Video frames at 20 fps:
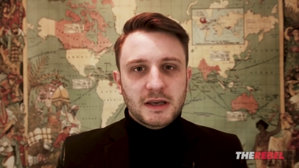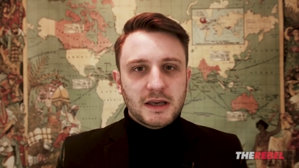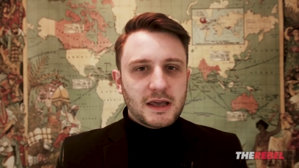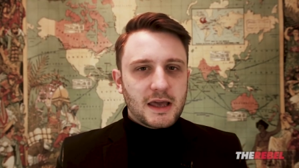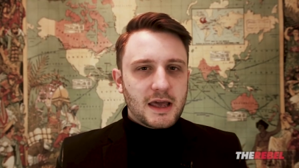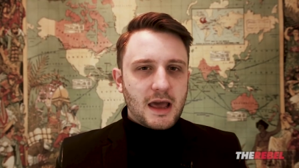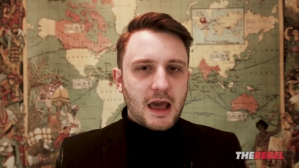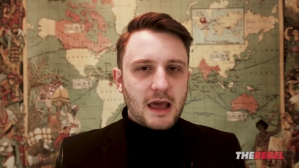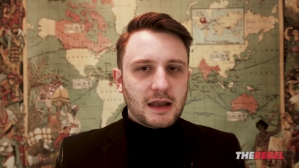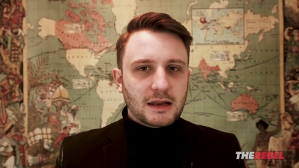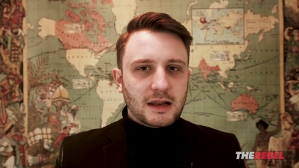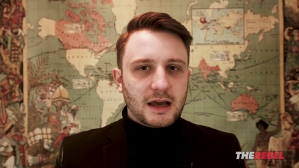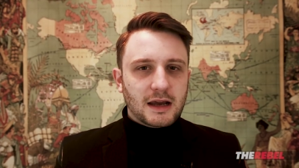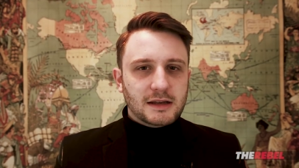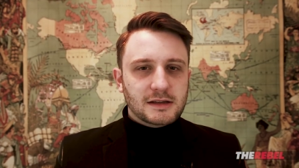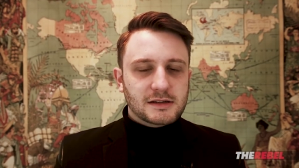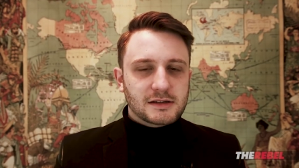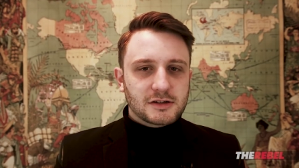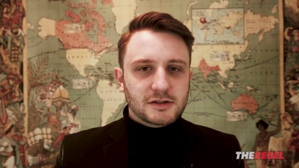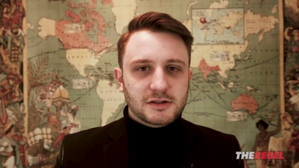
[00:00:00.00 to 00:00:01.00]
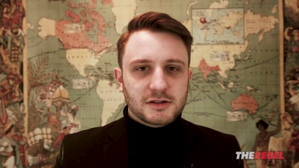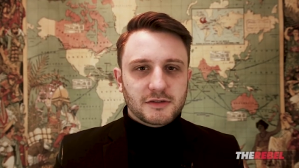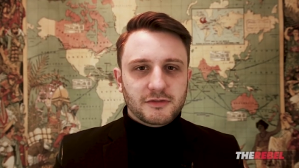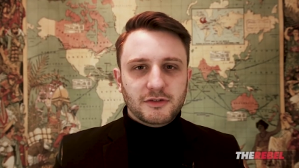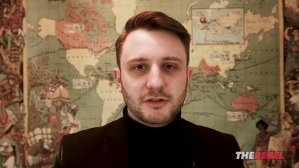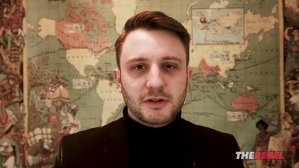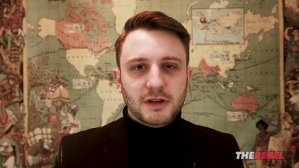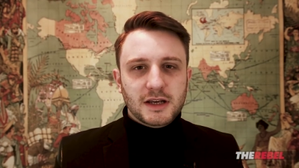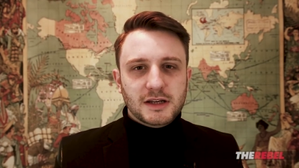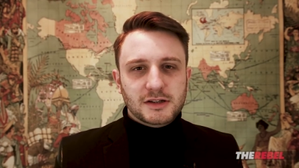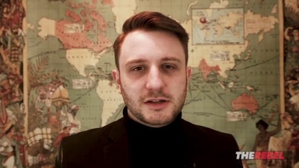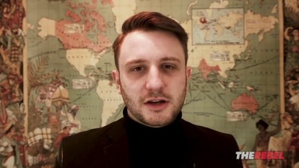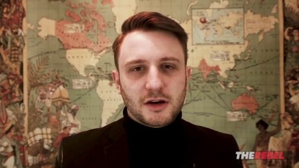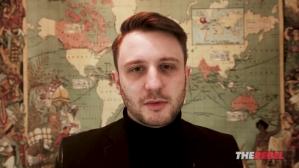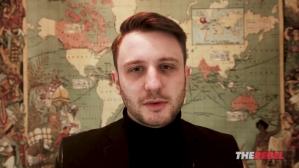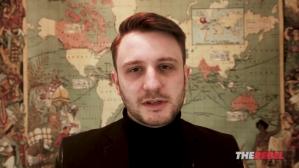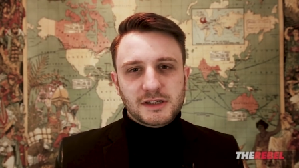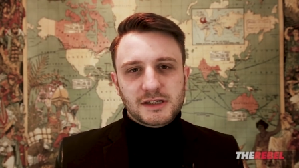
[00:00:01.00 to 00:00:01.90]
It hit headlines just a few years ago